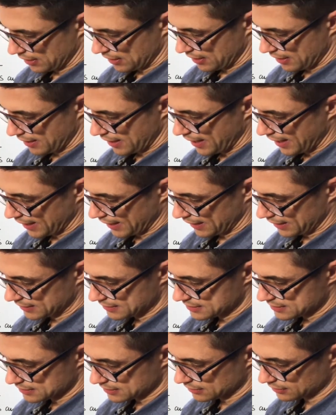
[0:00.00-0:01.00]

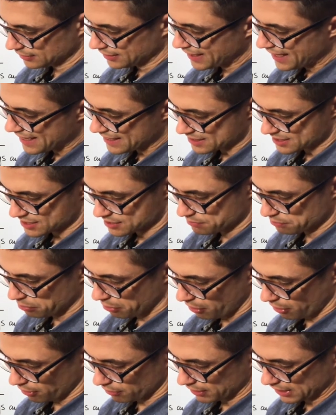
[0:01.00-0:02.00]
and less
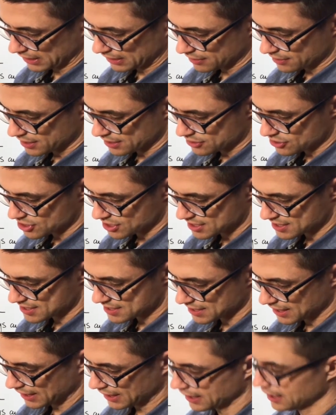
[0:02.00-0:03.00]
boring than just
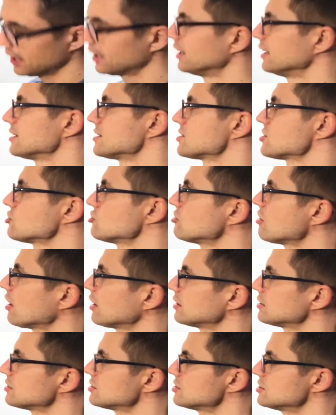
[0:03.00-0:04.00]
saying it's
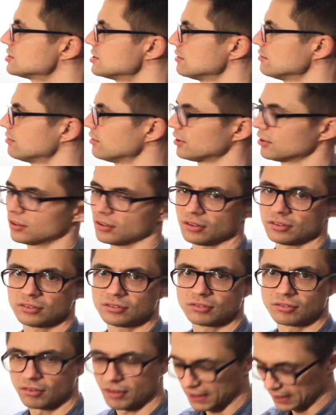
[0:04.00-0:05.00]
not difficult,
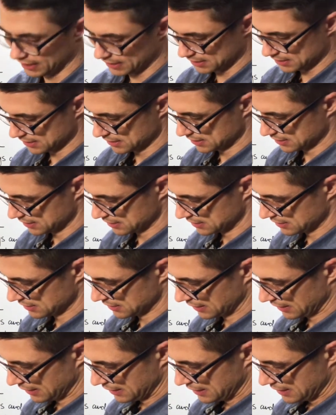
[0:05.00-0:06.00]
right?
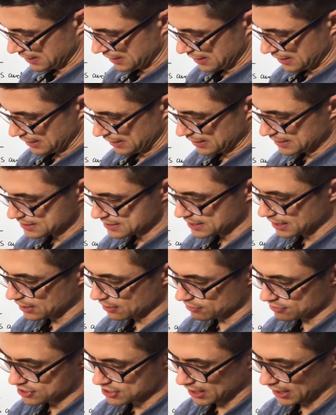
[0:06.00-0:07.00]
Instead
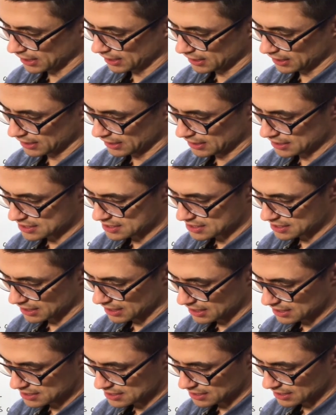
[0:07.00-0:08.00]
of saying it's
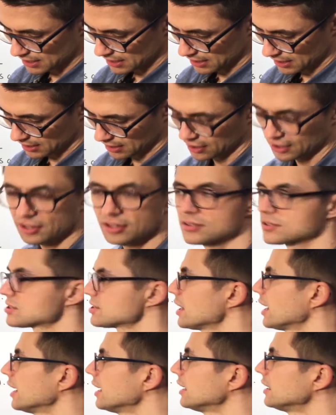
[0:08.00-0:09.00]
easy, you
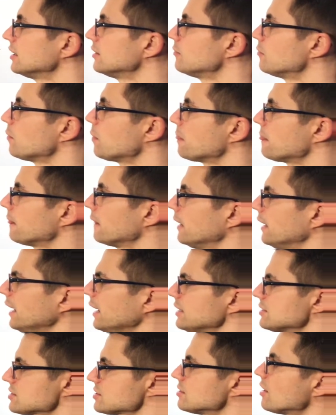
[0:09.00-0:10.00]
say
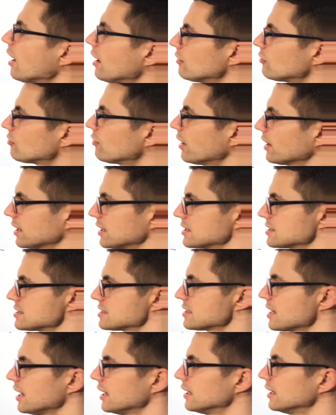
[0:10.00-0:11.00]
it's not rocket
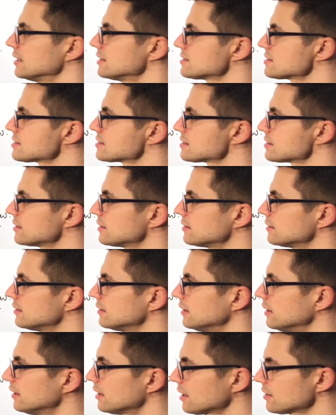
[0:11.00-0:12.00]
science.
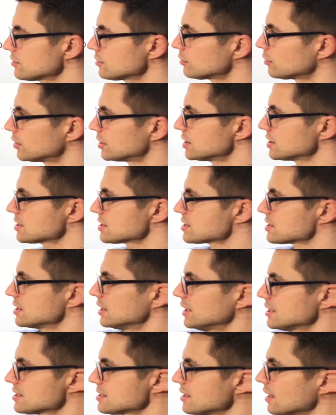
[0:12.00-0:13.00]
In other words,
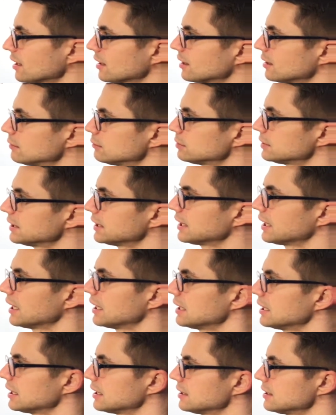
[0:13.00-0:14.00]
it's not
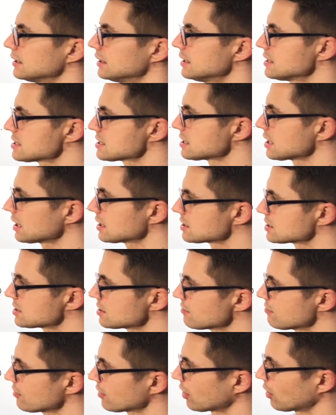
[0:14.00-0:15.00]
complicated, it's not
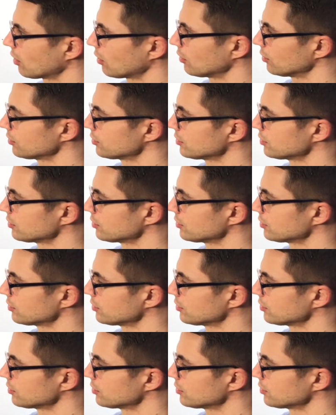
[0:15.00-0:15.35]
difficult.